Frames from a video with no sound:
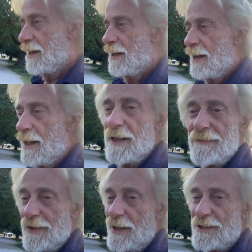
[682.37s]
I'll
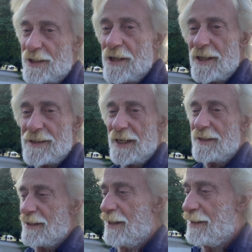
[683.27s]
have lots of content.
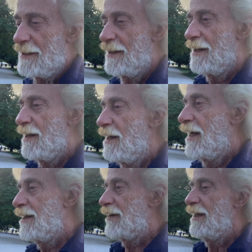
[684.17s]

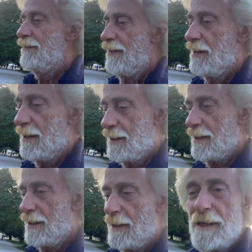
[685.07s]
Anyway,
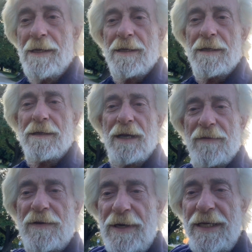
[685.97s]

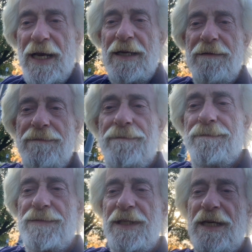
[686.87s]
have a great night.
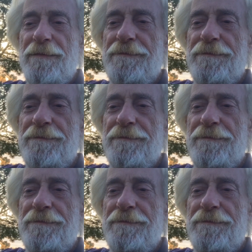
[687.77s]
See ya.